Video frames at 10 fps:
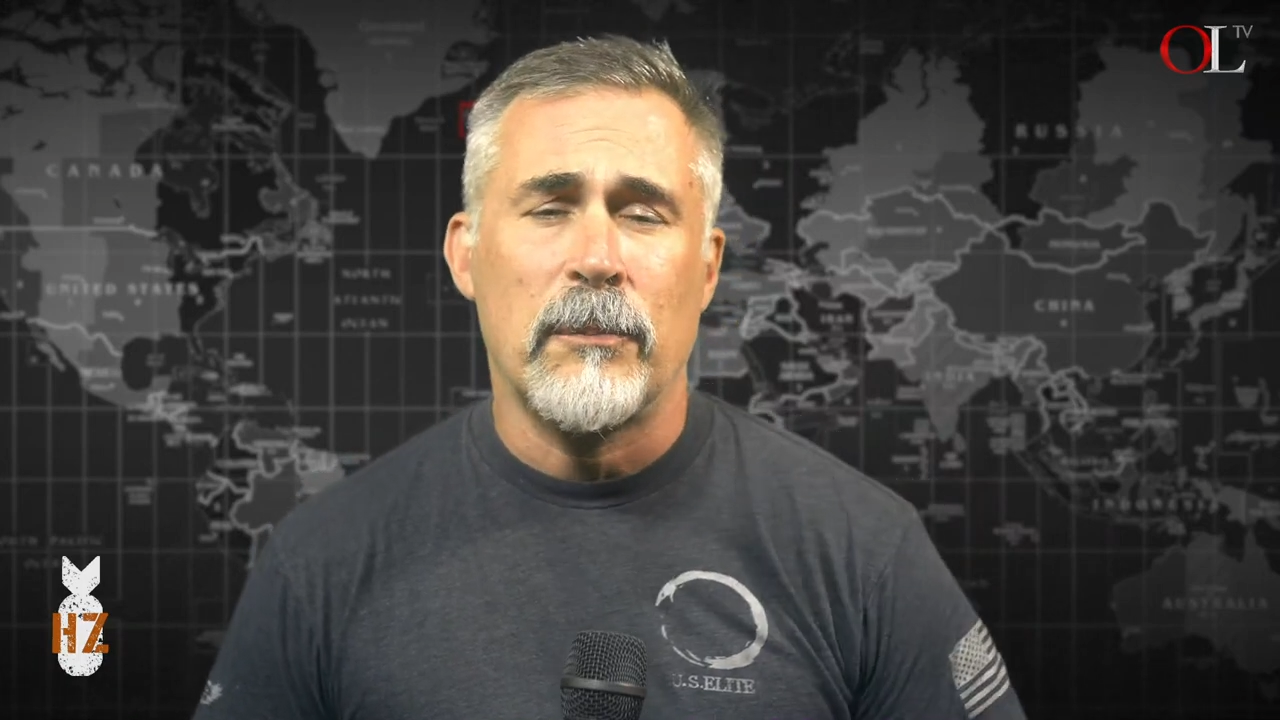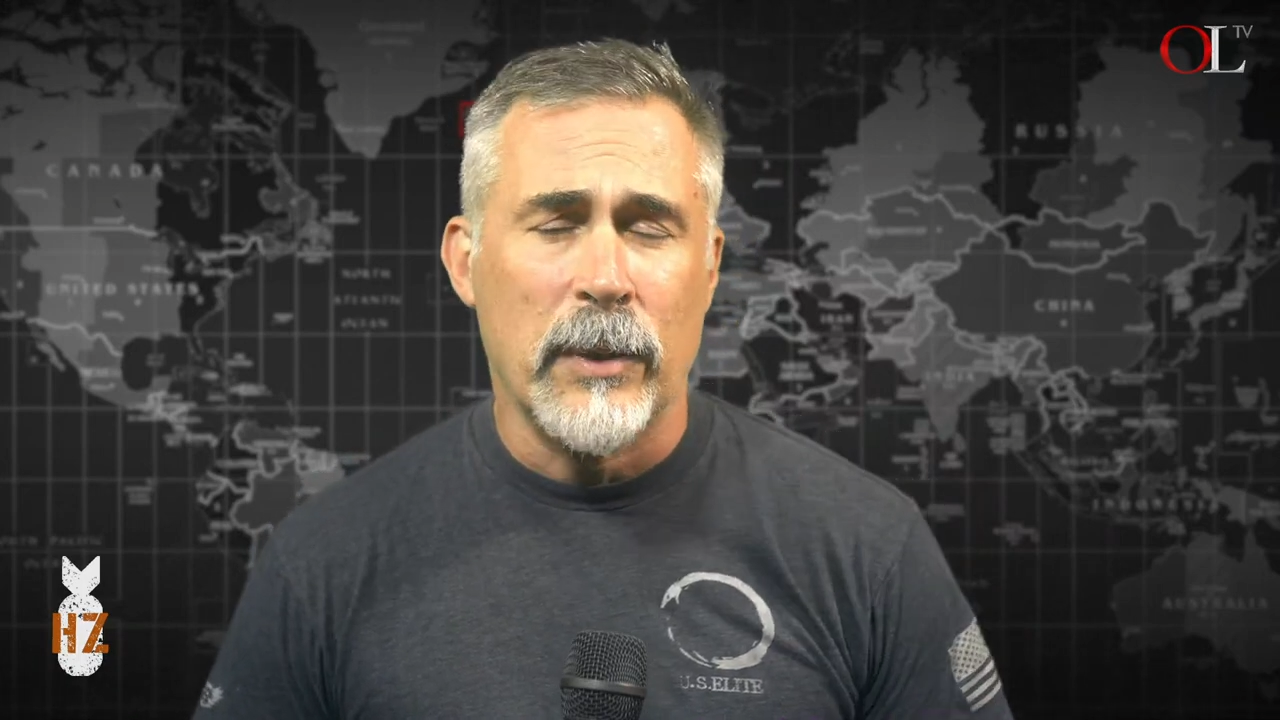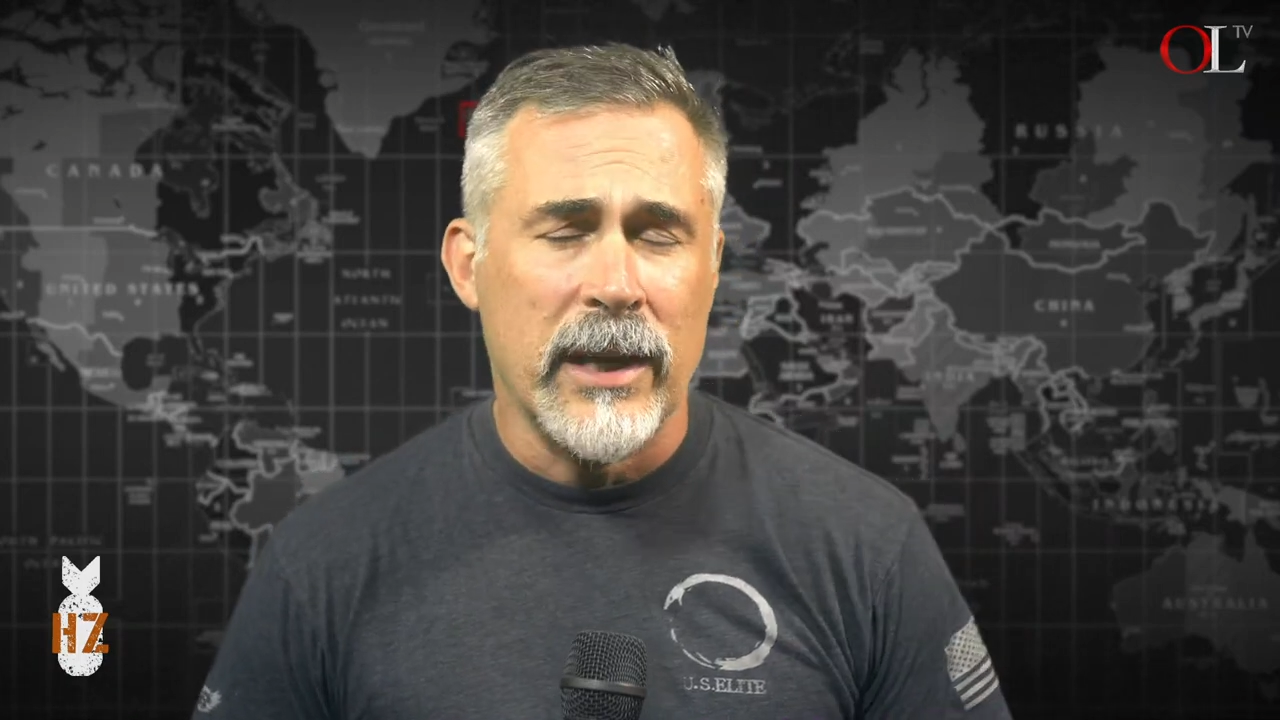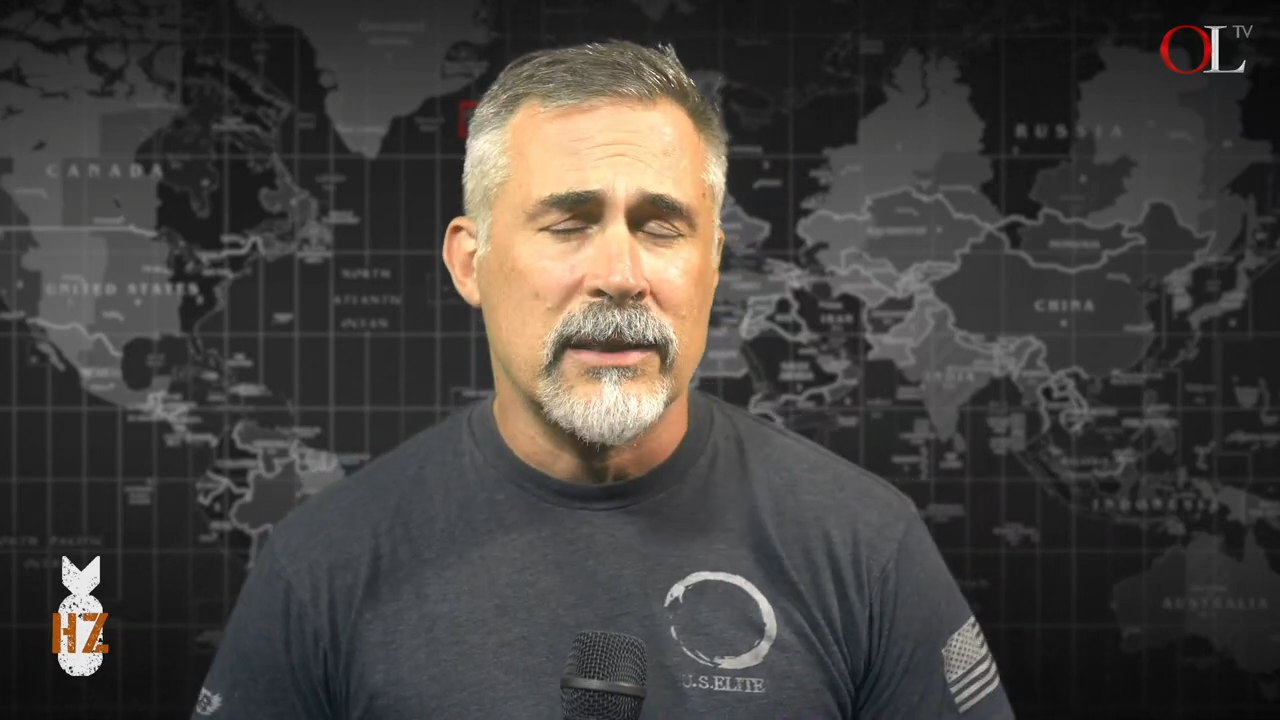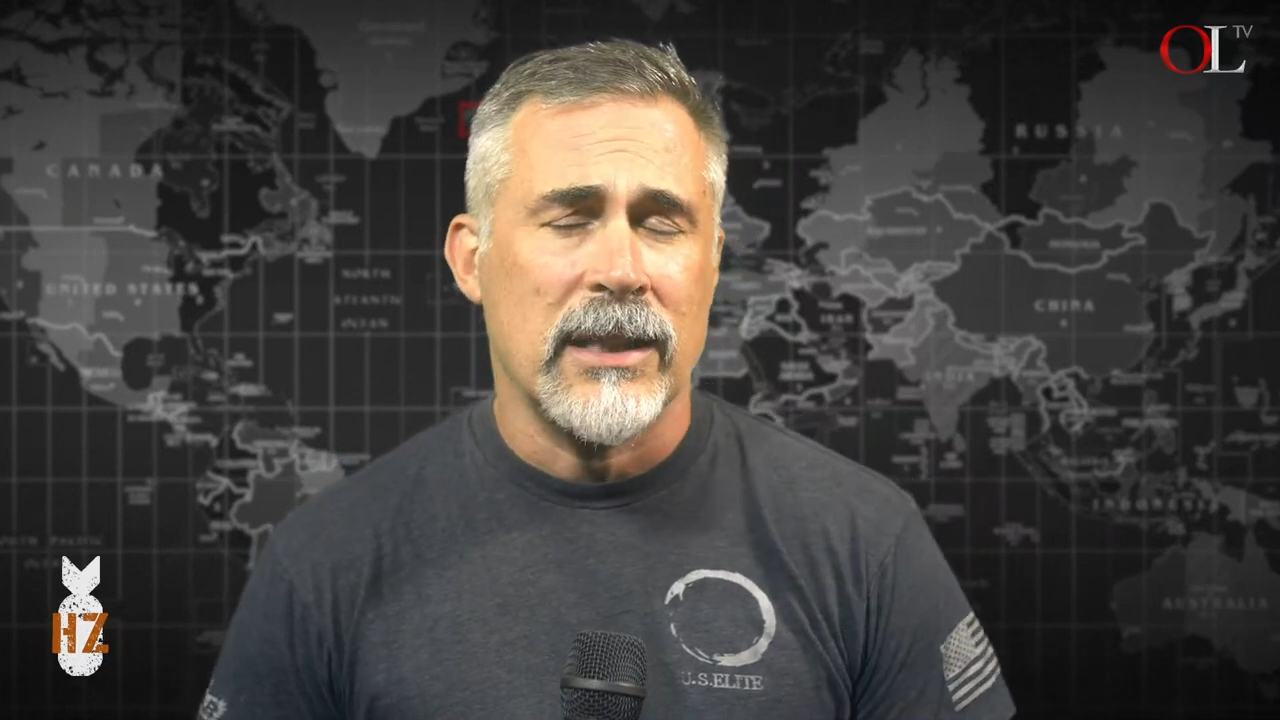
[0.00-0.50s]

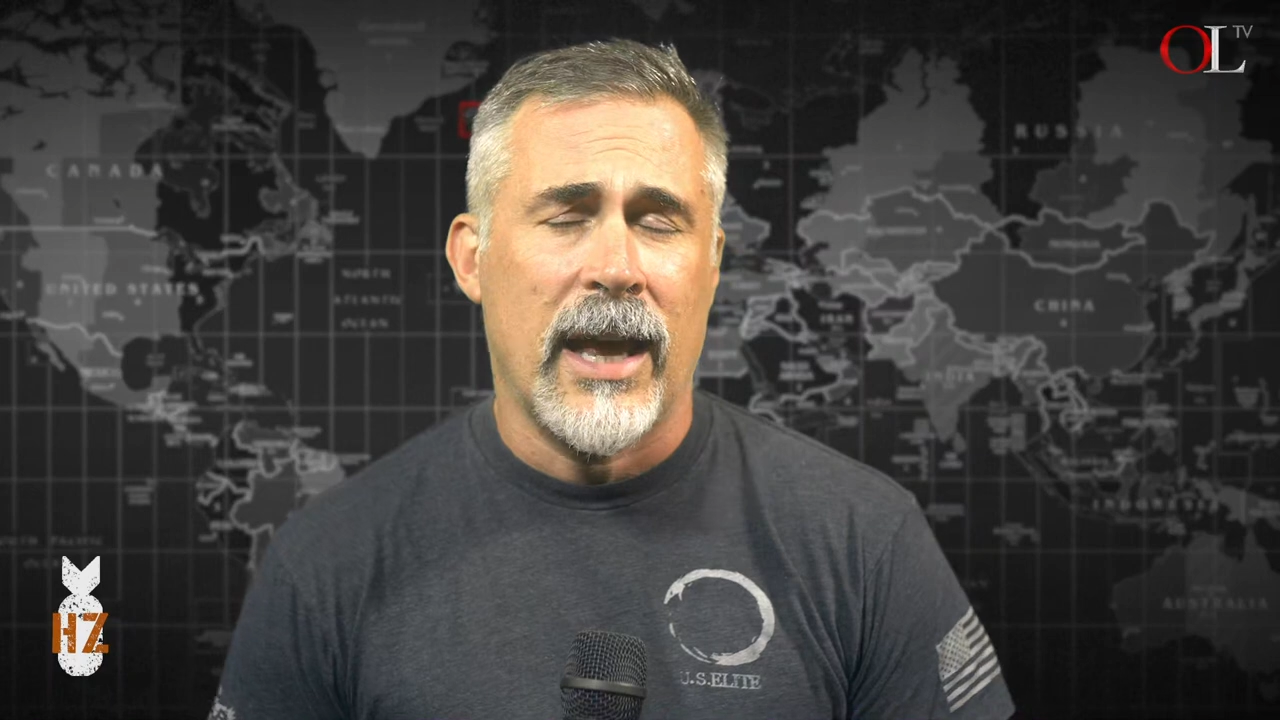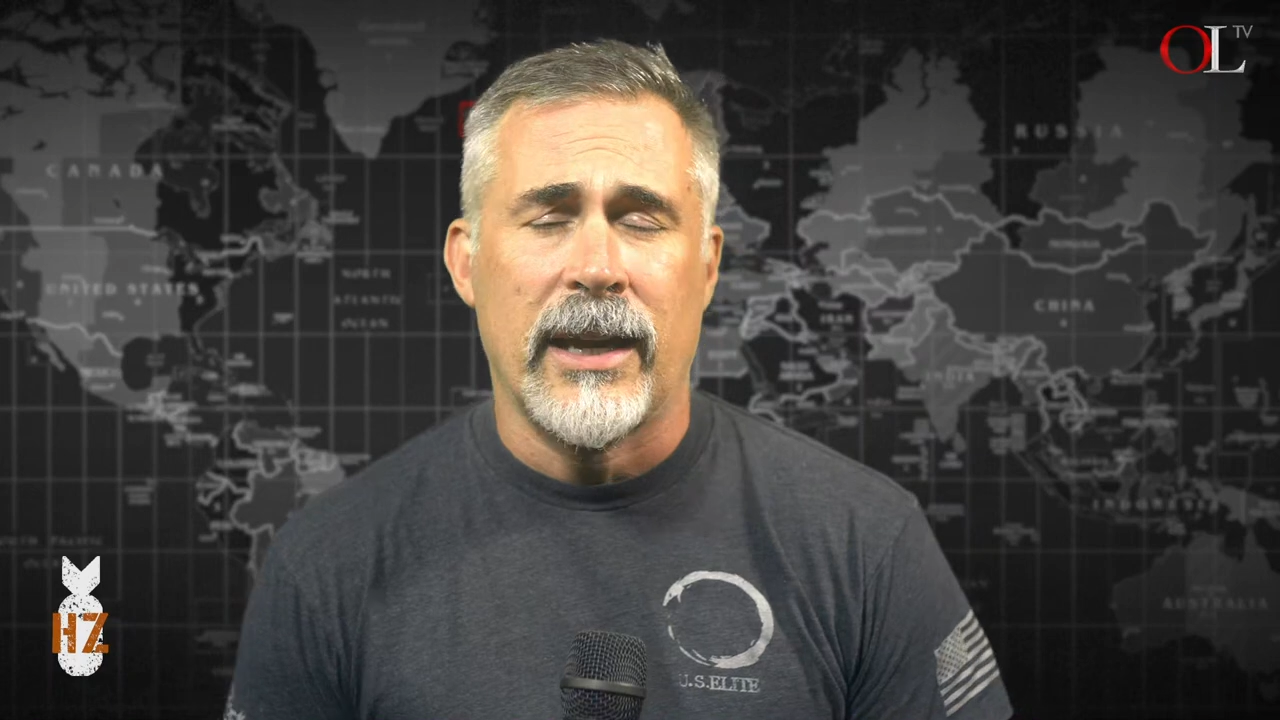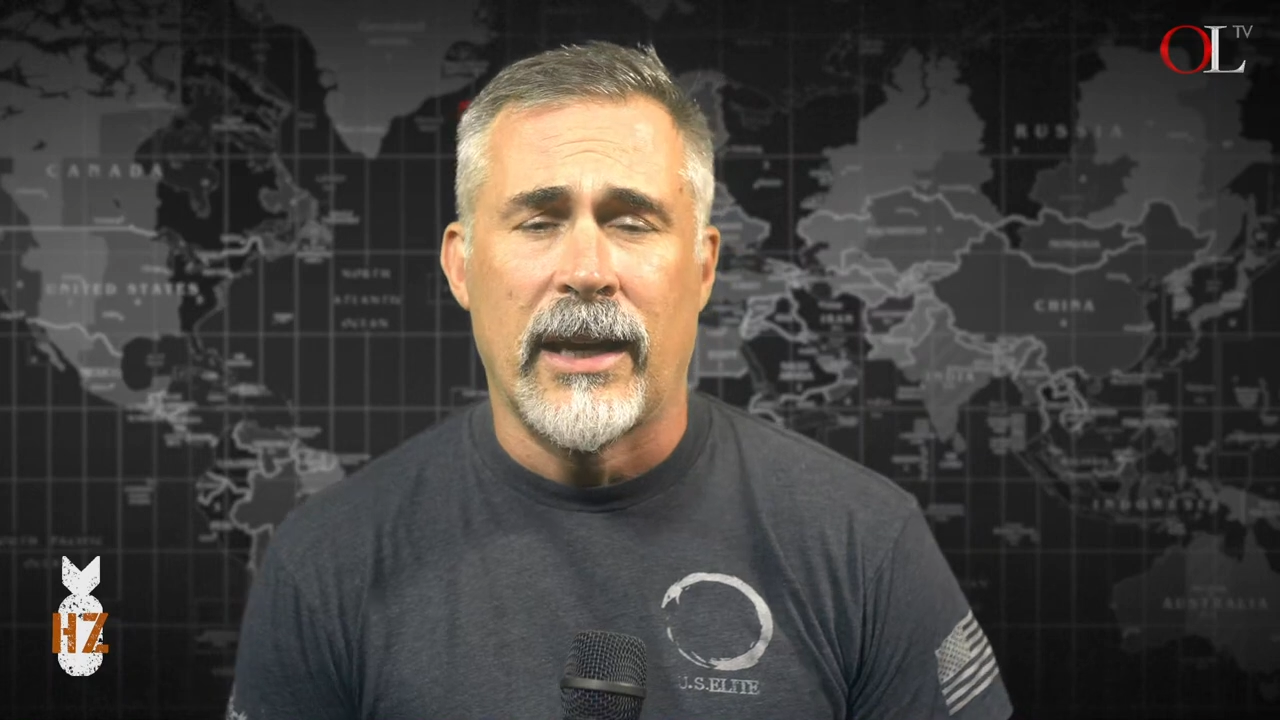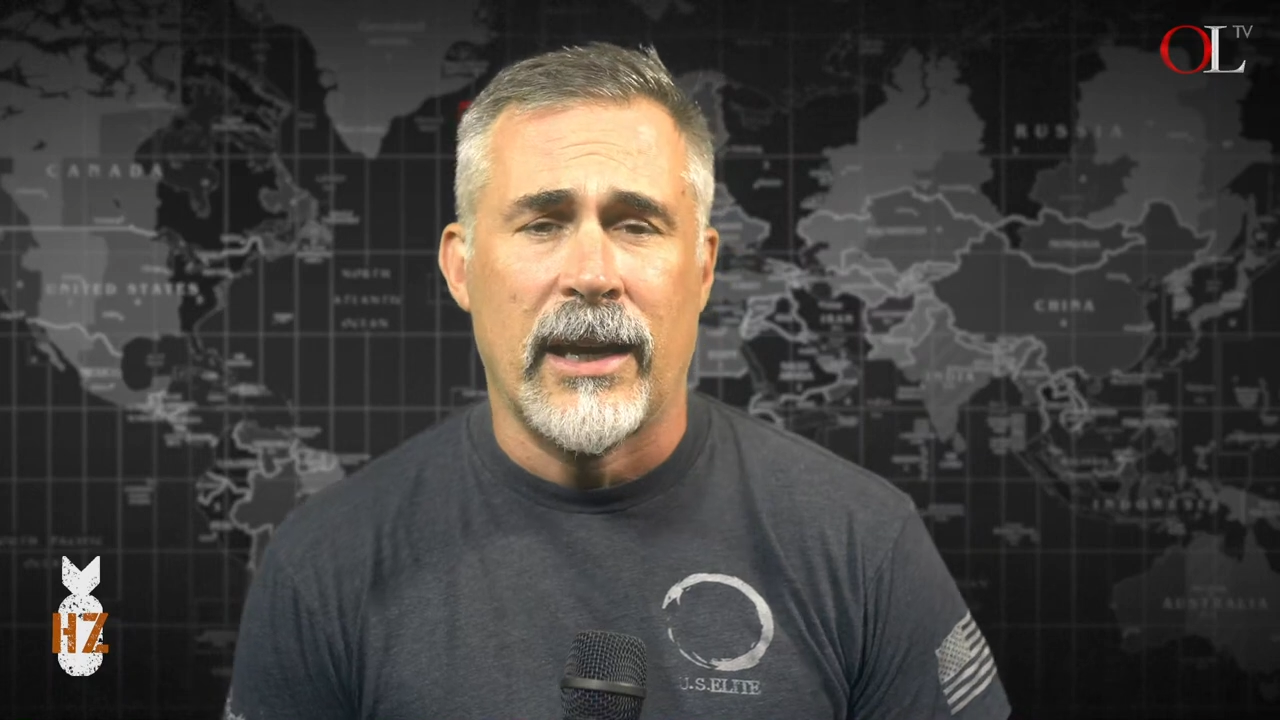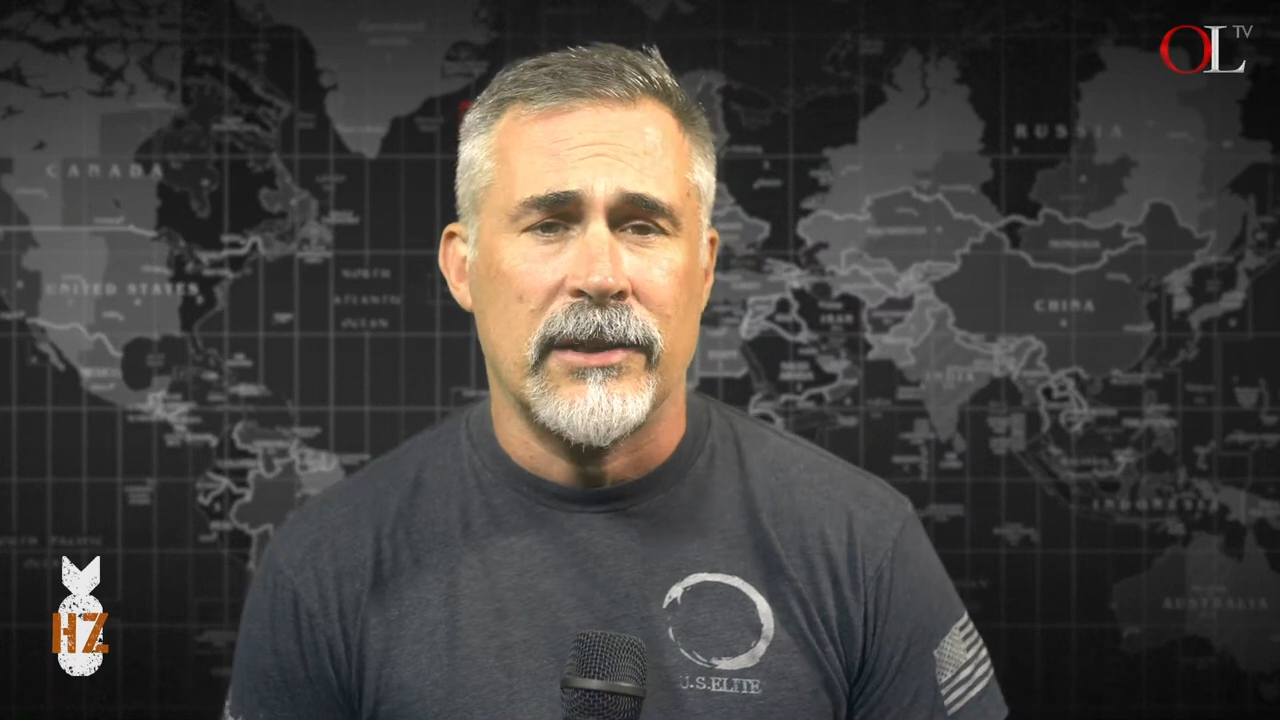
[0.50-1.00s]
Please like